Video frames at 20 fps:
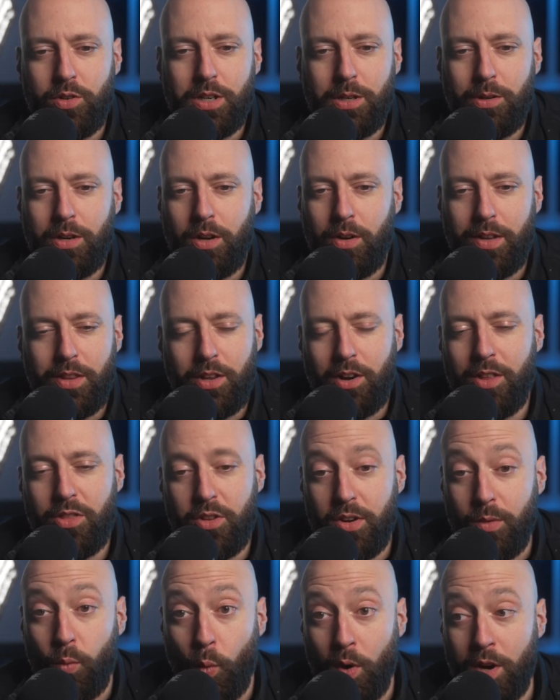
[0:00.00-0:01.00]
And they're
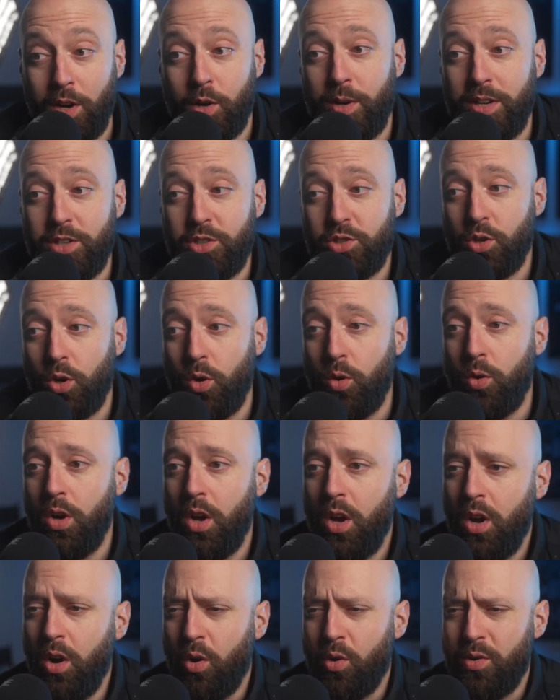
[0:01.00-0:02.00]
either "What a great show"
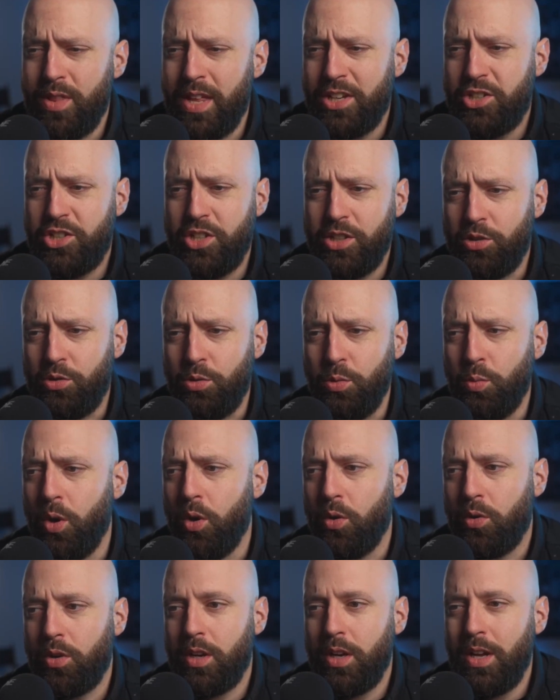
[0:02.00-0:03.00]
or "That shit's too
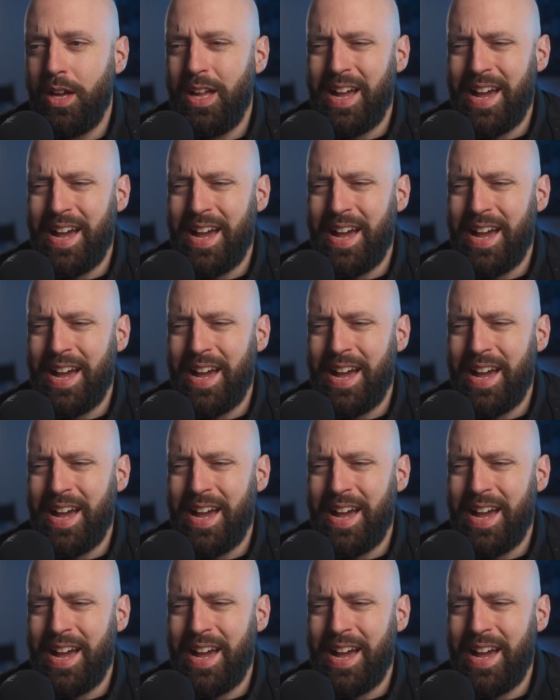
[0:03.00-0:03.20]
woke."